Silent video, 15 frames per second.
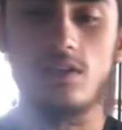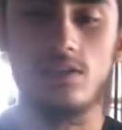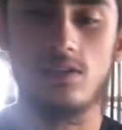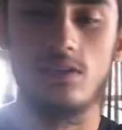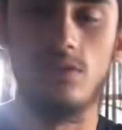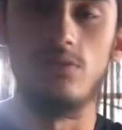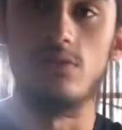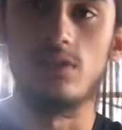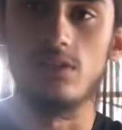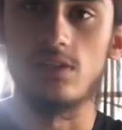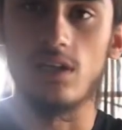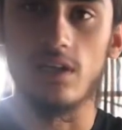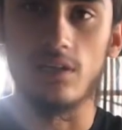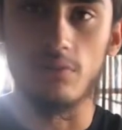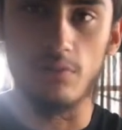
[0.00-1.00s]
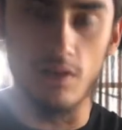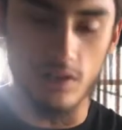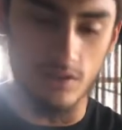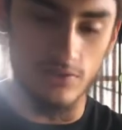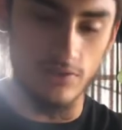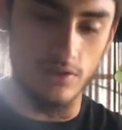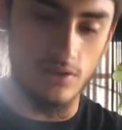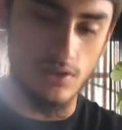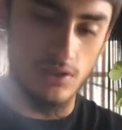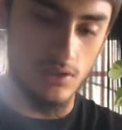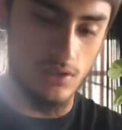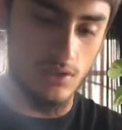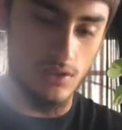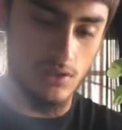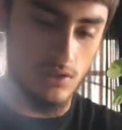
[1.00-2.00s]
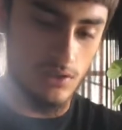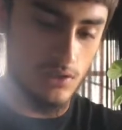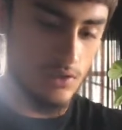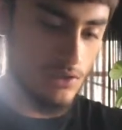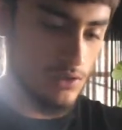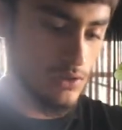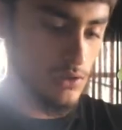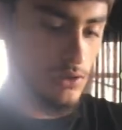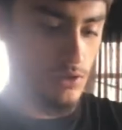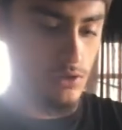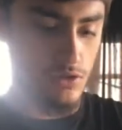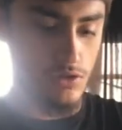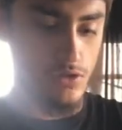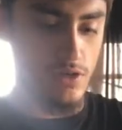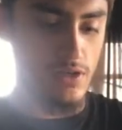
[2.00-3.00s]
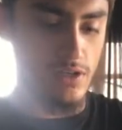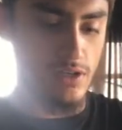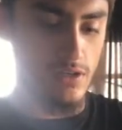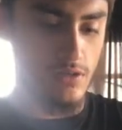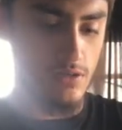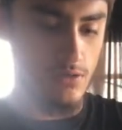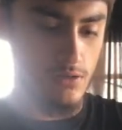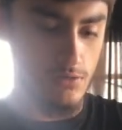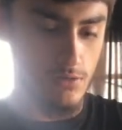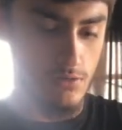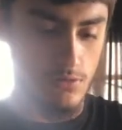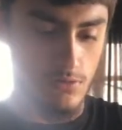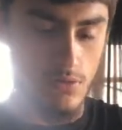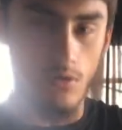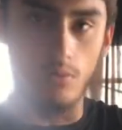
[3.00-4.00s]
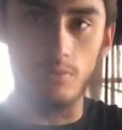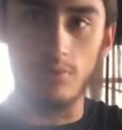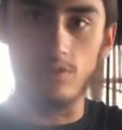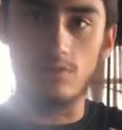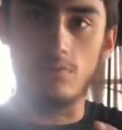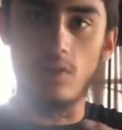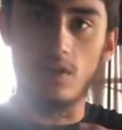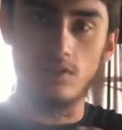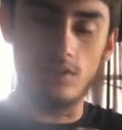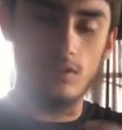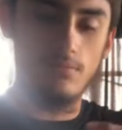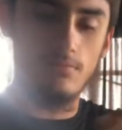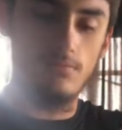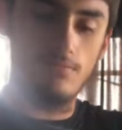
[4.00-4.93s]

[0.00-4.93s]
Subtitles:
see what's inside the box first. Let's go ahead and open this box up.